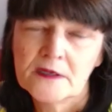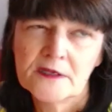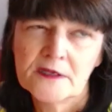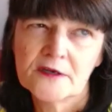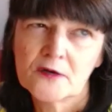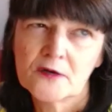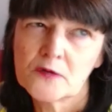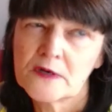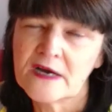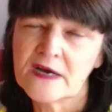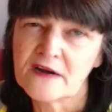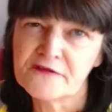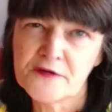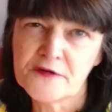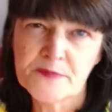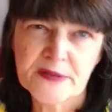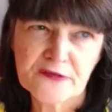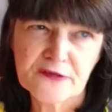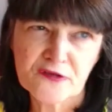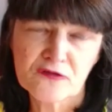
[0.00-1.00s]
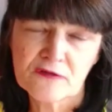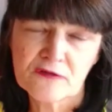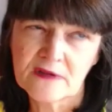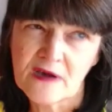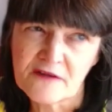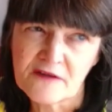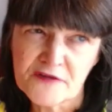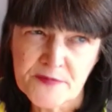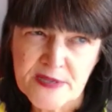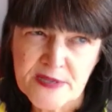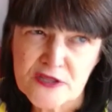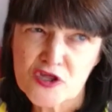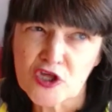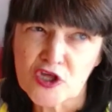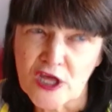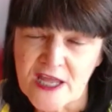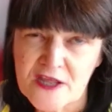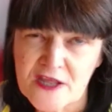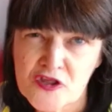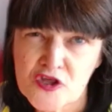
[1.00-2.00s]
government
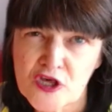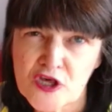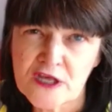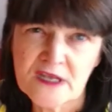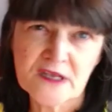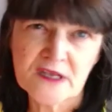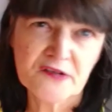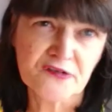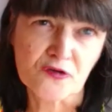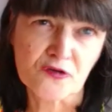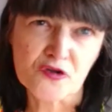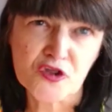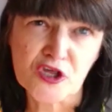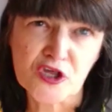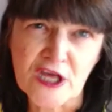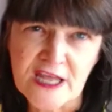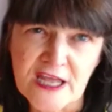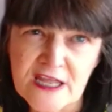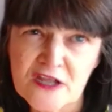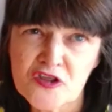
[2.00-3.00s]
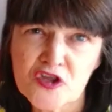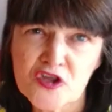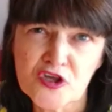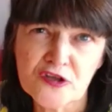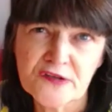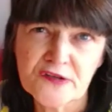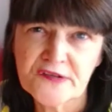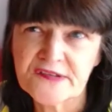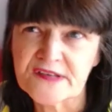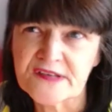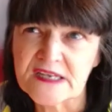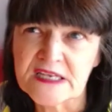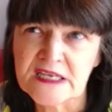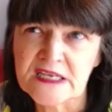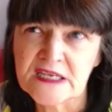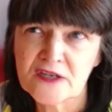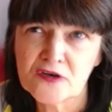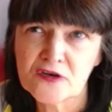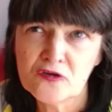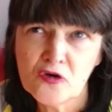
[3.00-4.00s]
changes or changes
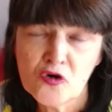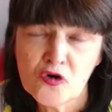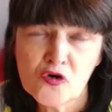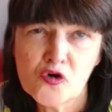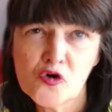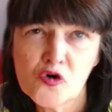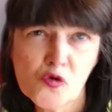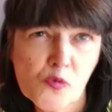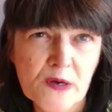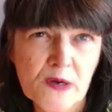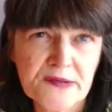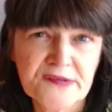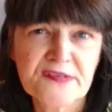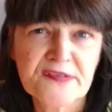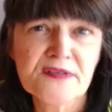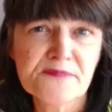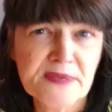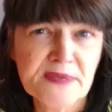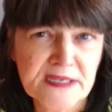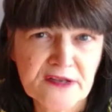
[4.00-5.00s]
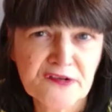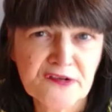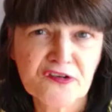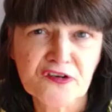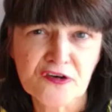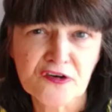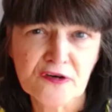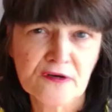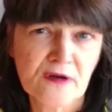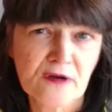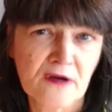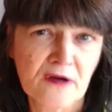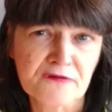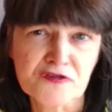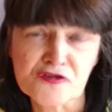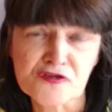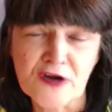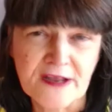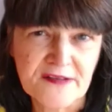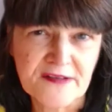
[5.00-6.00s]
in who was the Minister of
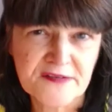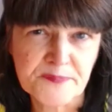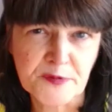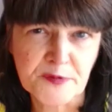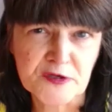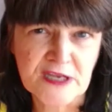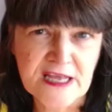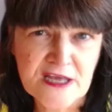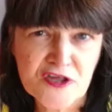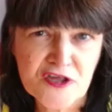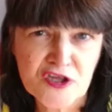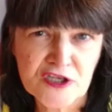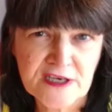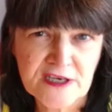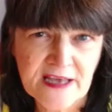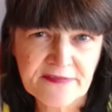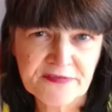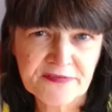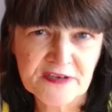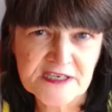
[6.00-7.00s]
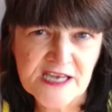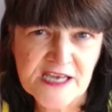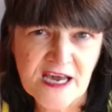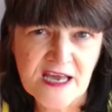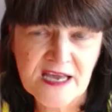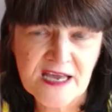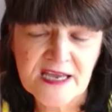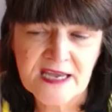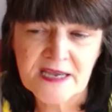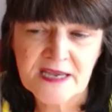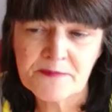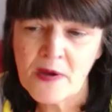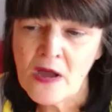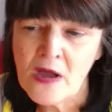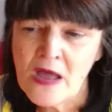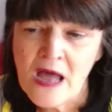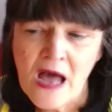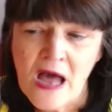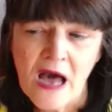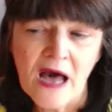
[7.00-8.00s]
Transportation at the time.
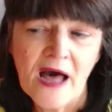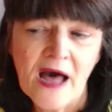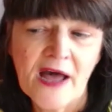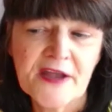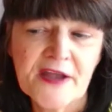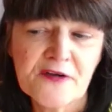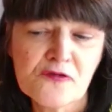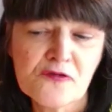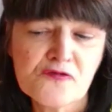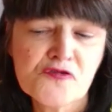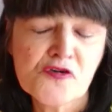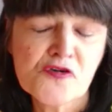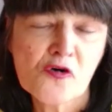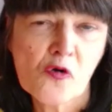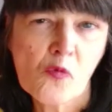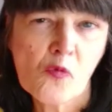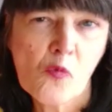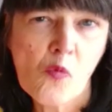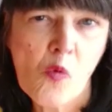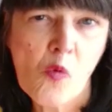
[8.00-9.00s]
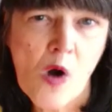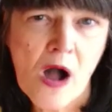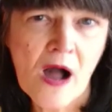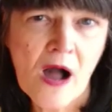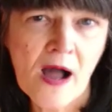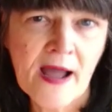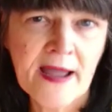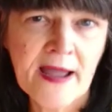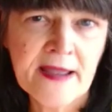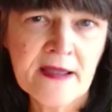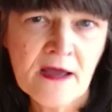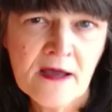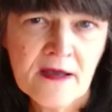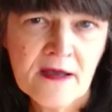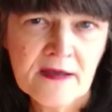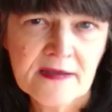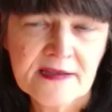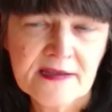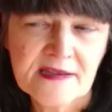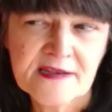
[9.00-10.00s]
I don't know why
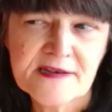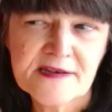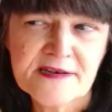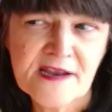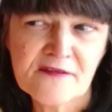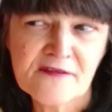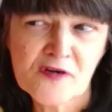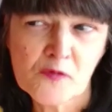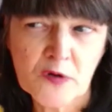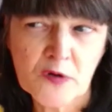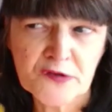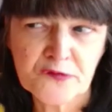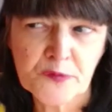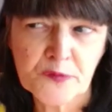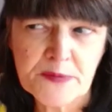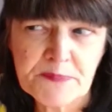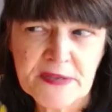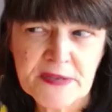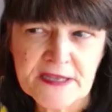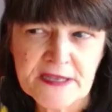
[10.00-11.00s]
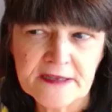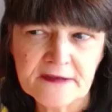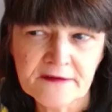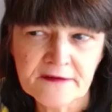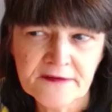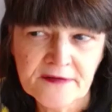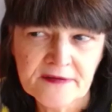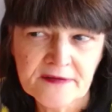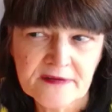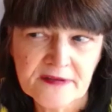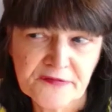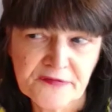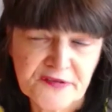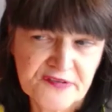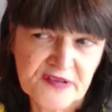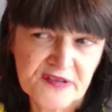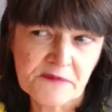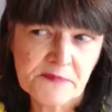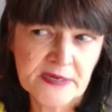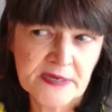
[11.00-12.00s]
it never was repealed, if
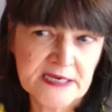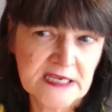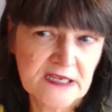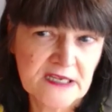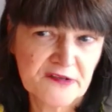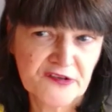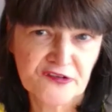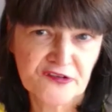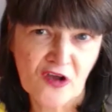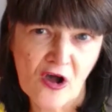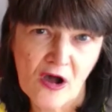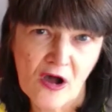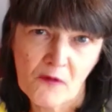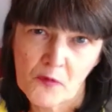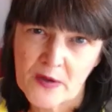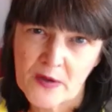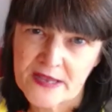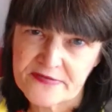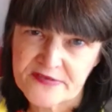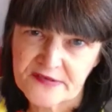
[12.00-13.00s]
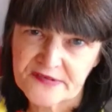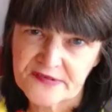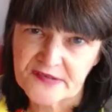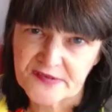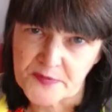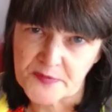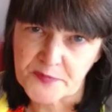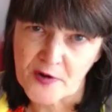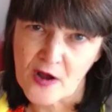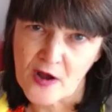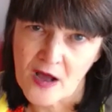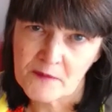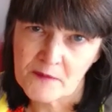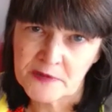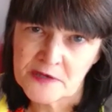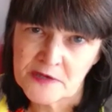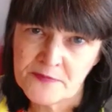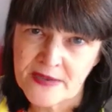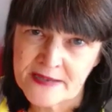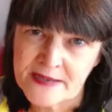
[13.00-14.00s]
somebody saw, wait, this is a
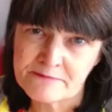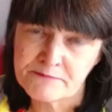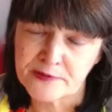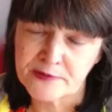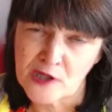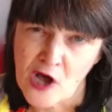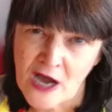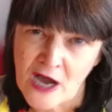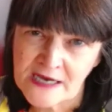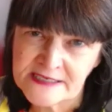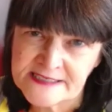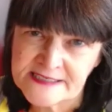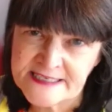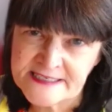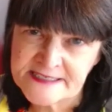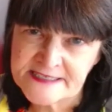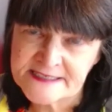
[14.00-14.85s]
problem, and blocked it.